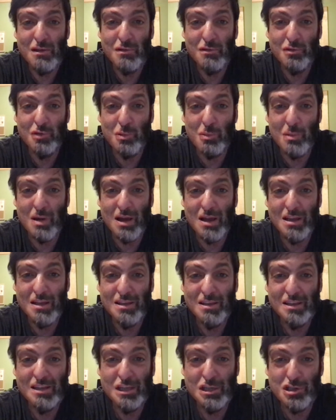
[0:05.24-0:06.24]
from
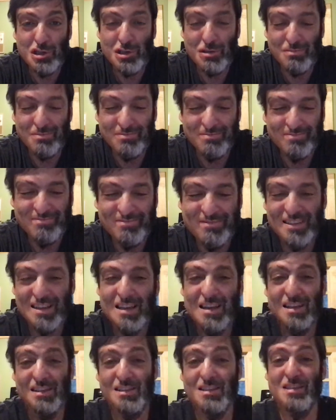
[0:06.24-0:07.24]
my kitchen.
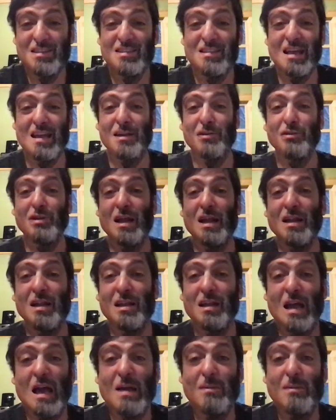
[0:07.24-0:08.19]
This is Dan Ariely.